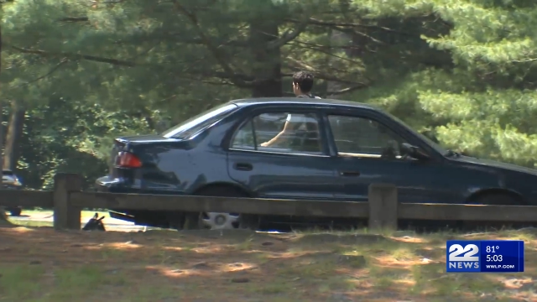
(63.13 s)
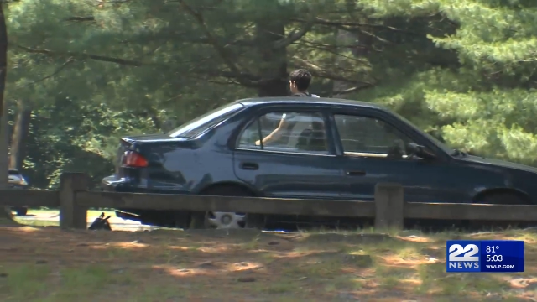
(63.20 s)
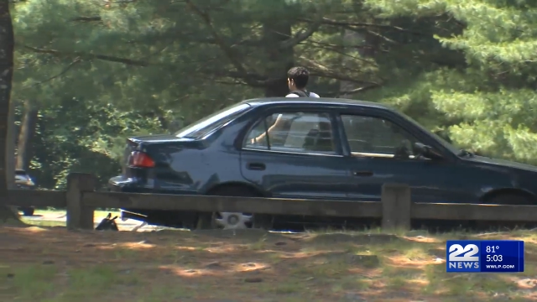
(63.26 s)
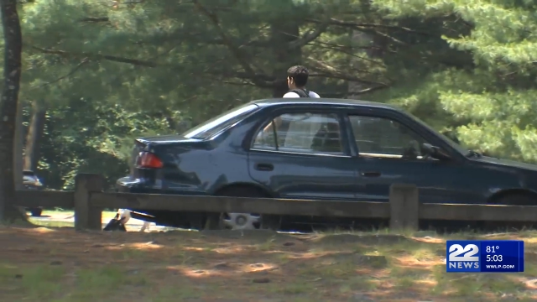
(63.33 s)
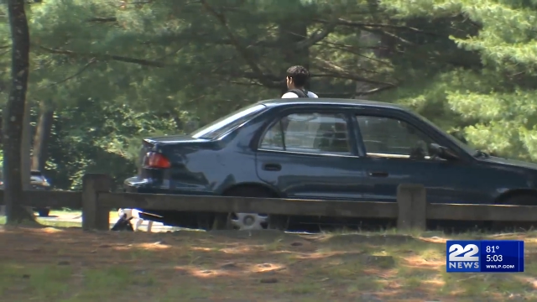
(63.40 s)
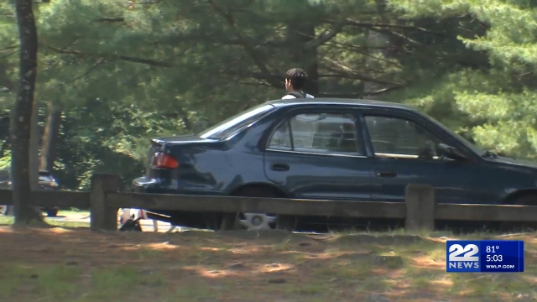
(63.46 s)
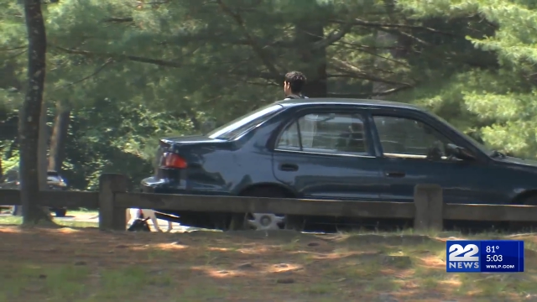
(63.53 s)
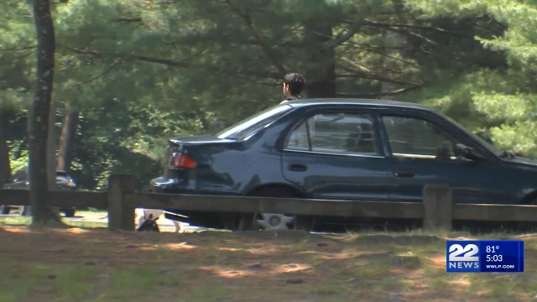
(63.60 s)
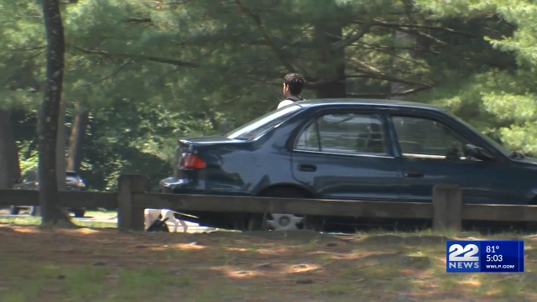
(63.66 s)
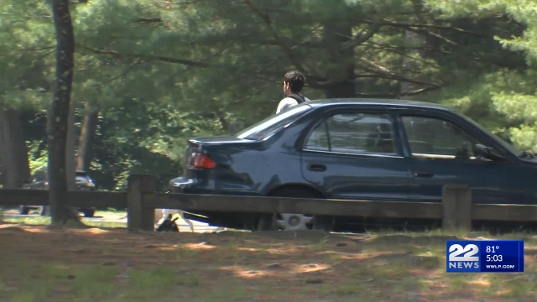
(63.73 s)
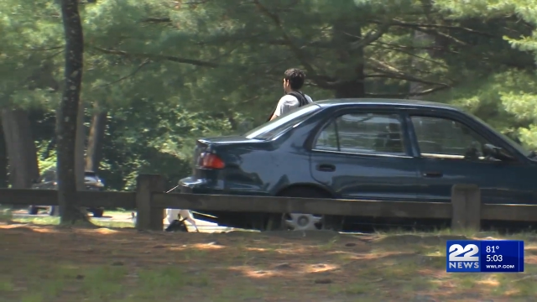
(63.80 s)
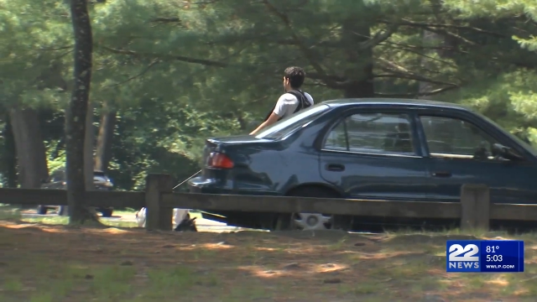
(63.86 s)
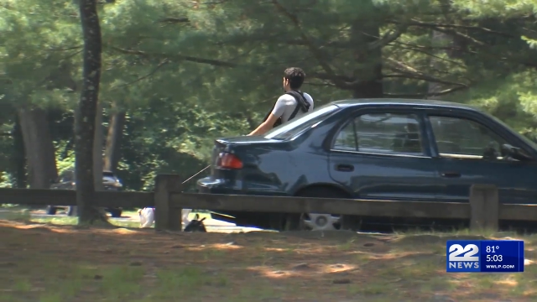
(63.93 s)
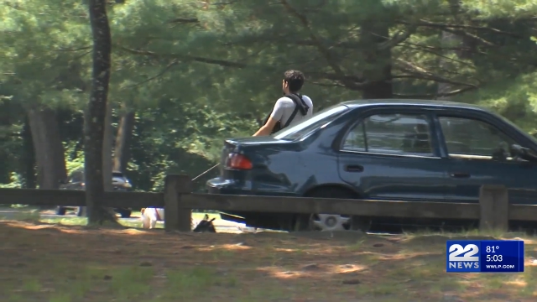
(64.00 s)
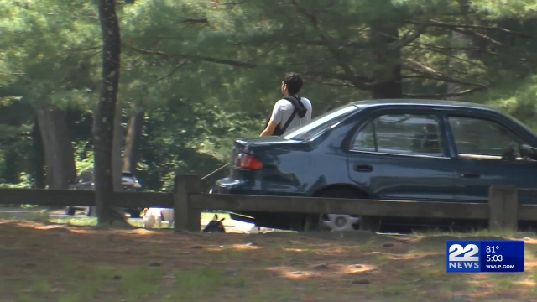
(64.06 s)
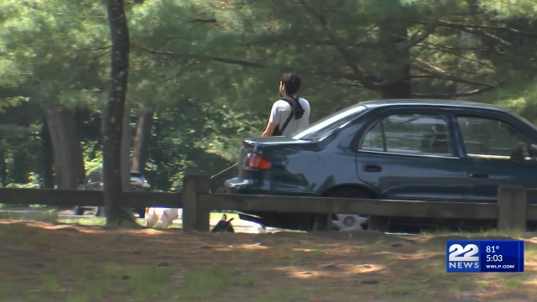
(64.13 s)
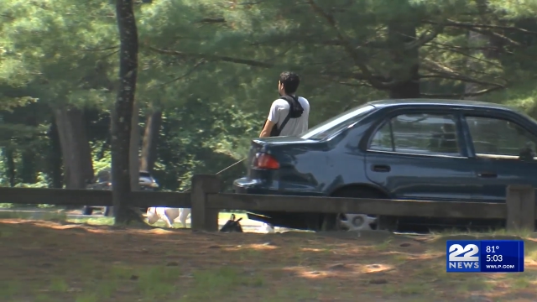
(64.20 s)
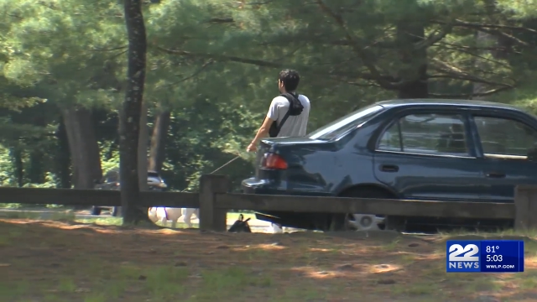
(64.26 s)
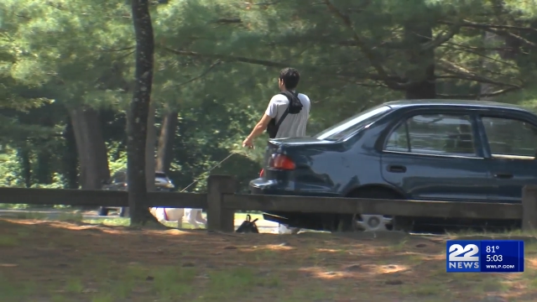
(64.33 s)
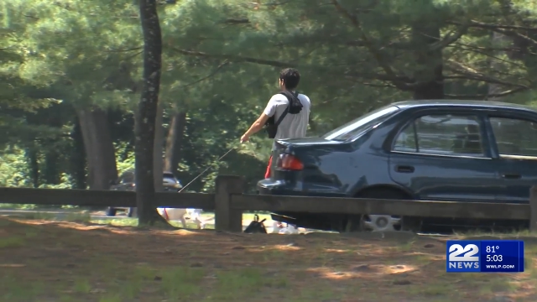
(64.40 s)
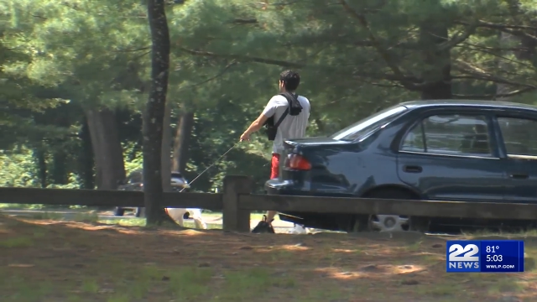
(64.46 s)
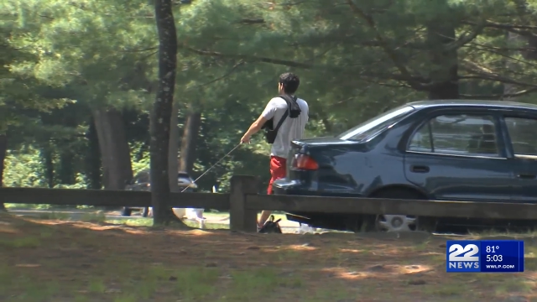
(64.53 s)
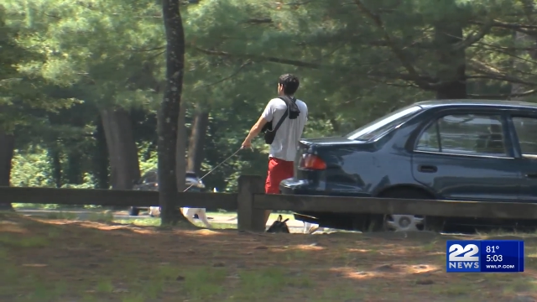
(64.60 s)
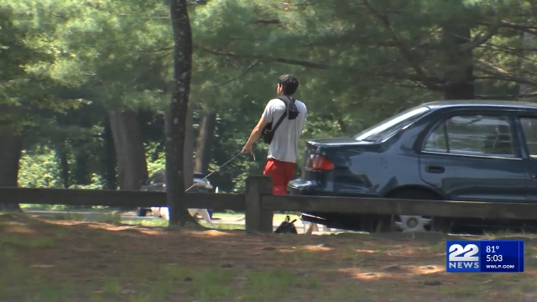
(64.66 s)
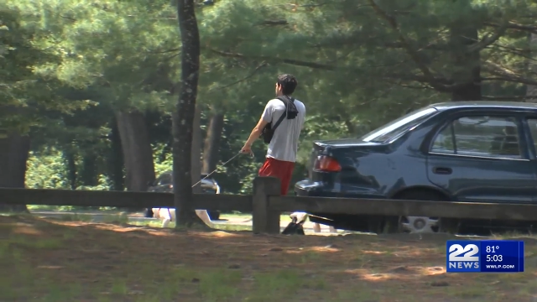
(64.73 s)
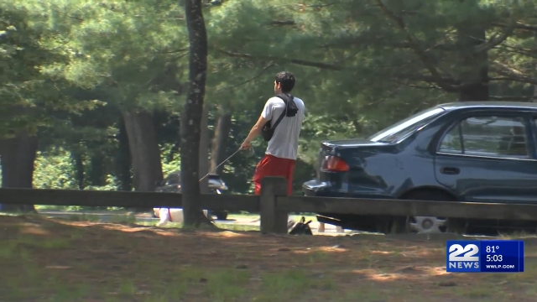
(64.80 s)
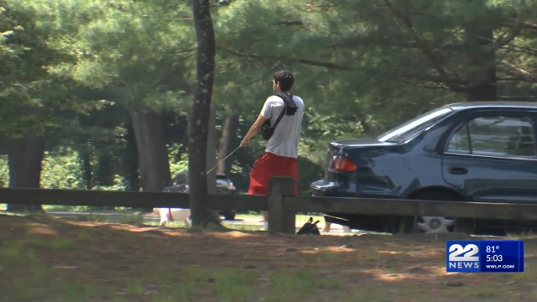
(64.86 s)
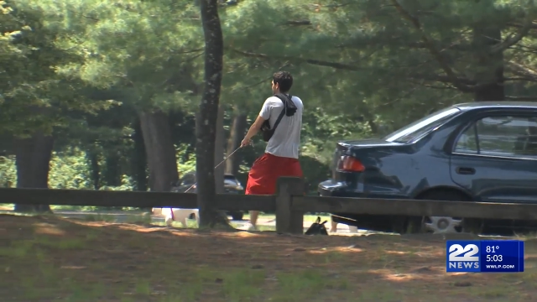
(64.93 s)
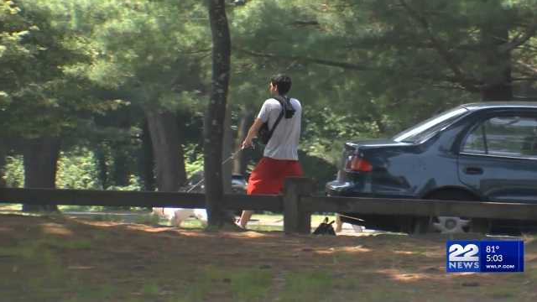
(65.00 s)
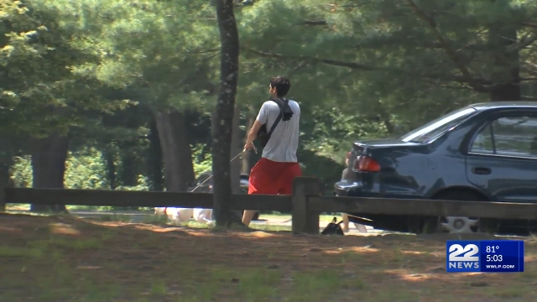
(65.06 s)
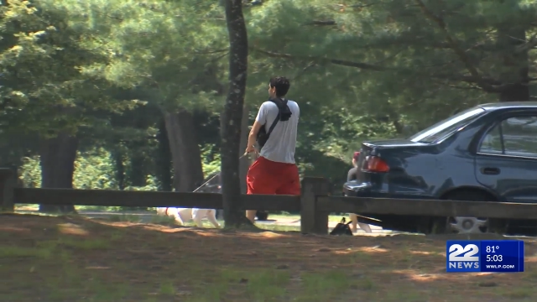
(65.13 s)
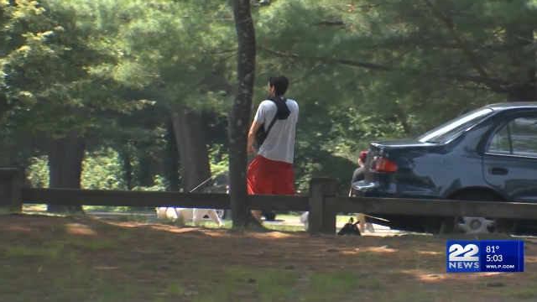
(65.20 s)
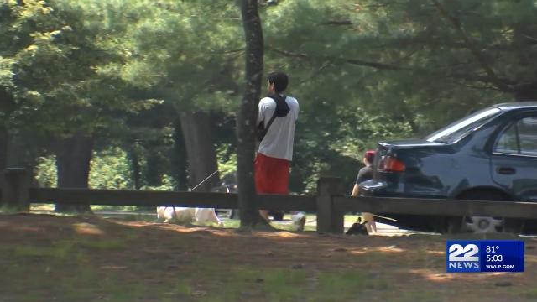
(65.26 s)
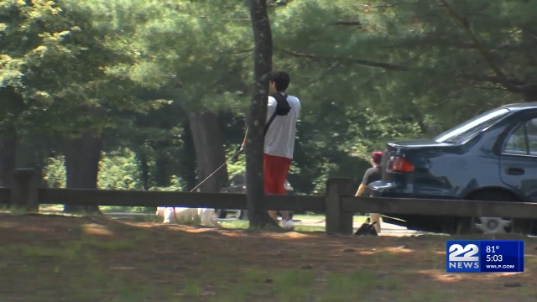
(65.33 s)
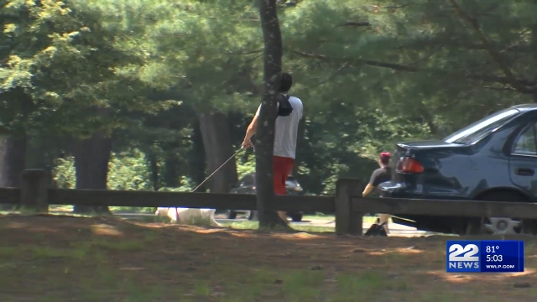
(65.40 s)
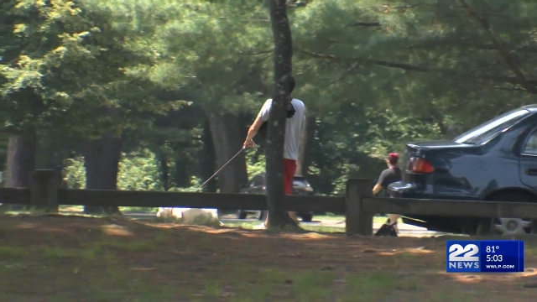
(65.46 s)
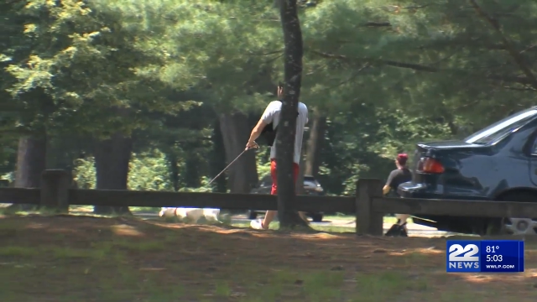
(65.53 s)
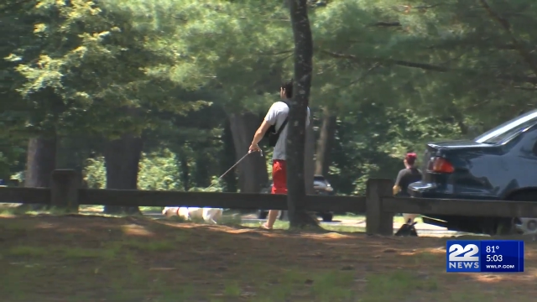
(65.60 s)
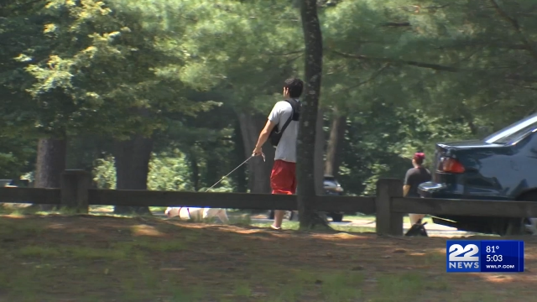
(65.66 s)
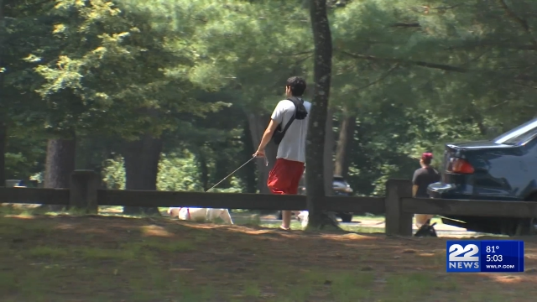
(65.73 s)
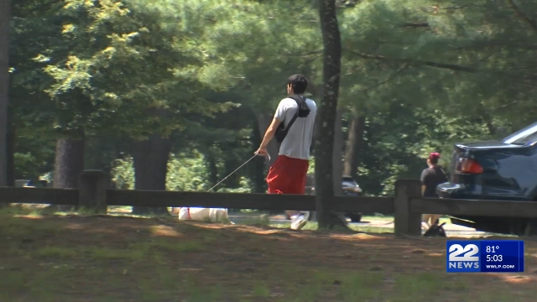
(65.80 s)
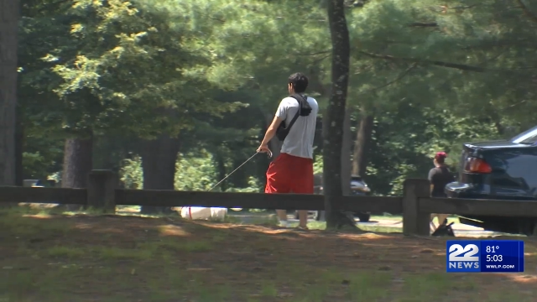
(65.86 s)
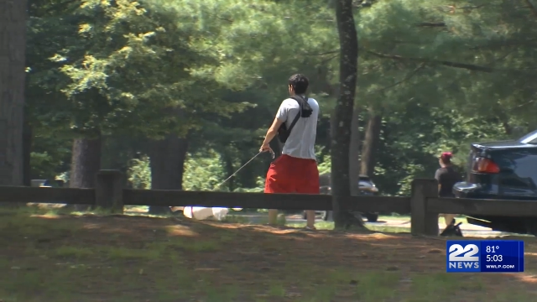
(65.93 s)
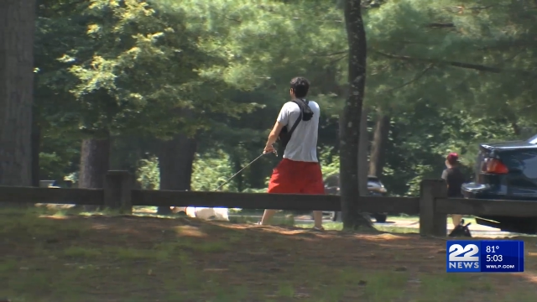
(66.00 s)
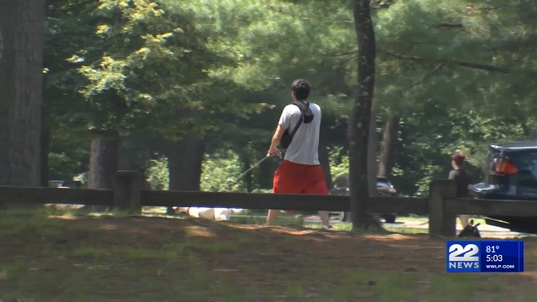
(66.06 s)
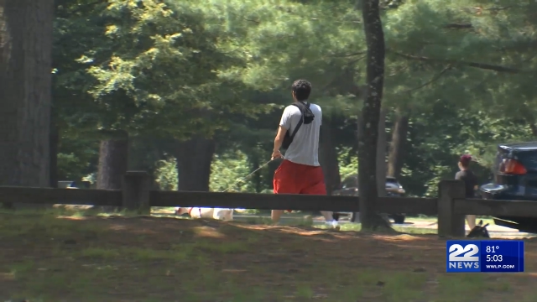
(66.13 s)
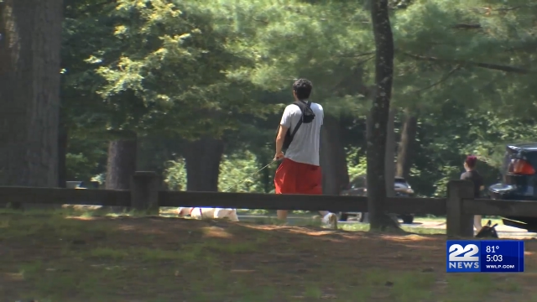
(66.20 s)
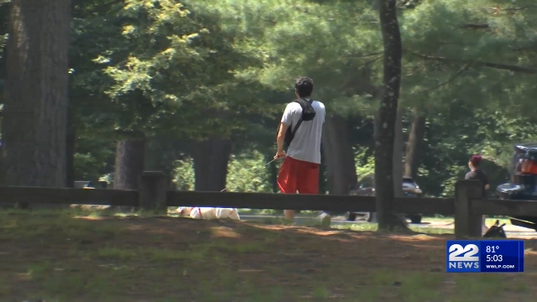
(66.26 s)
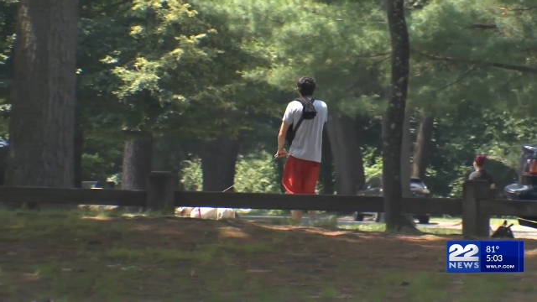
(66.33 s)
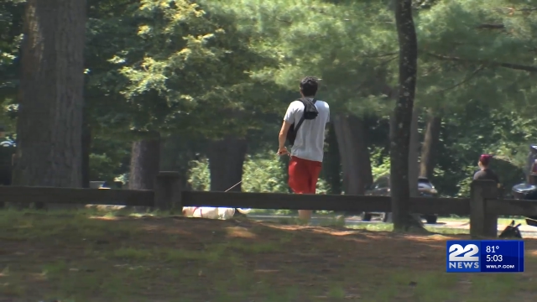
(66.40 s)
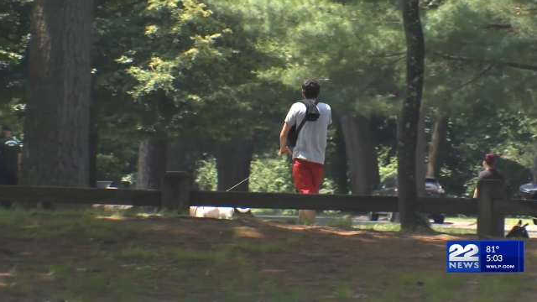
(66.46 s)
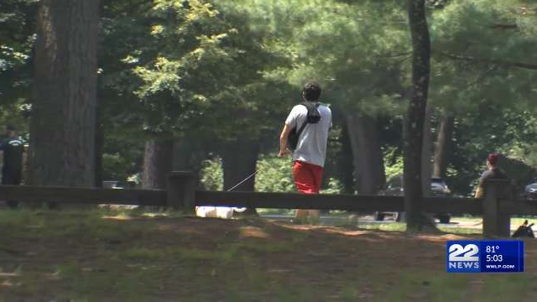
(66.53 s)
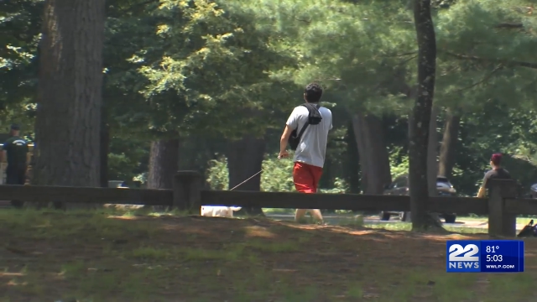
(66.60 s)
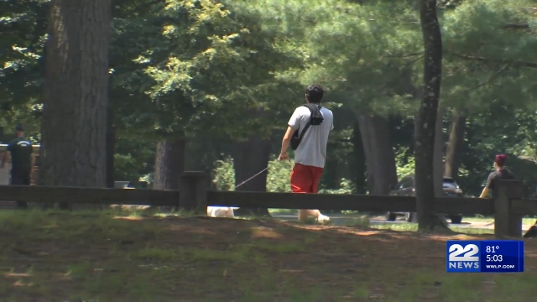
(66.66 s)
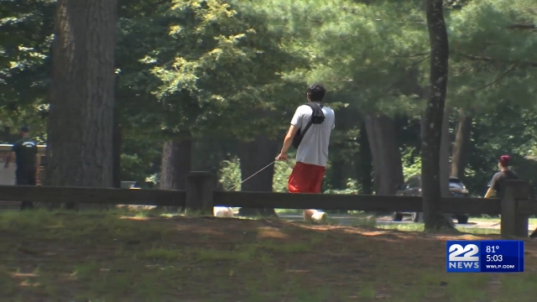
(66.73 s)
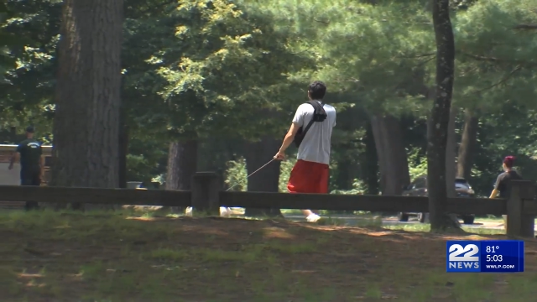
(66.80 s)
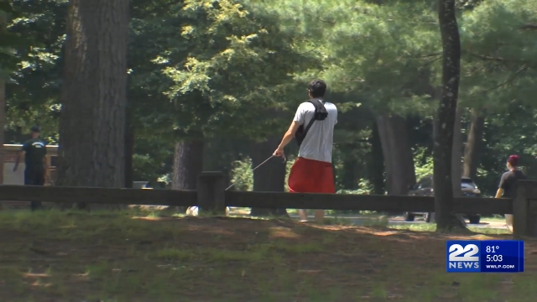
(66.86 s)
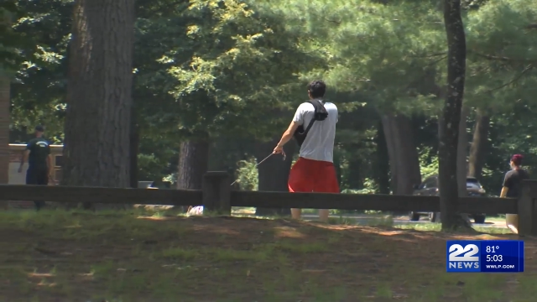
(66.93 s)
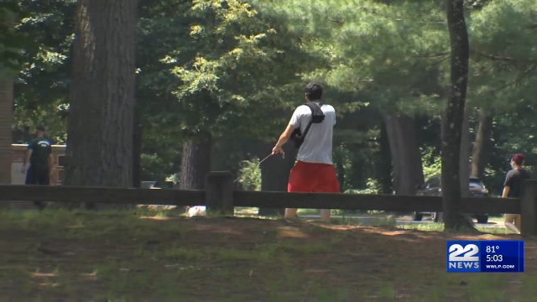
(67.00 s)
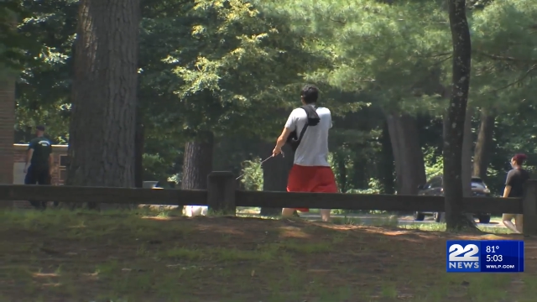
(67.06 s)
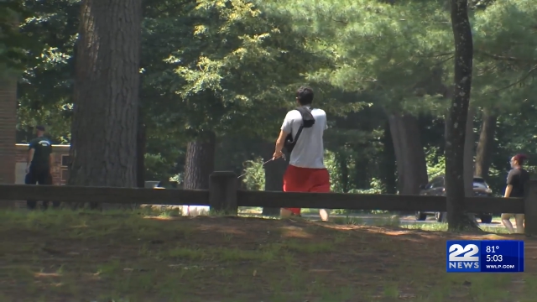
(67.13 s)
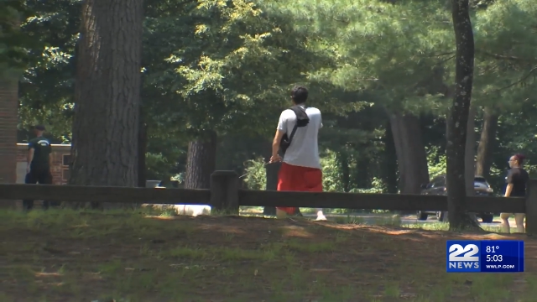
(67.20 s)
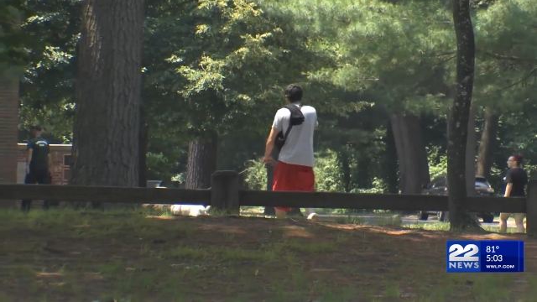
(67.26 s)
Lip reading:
No face is visible, so there are no lips to read.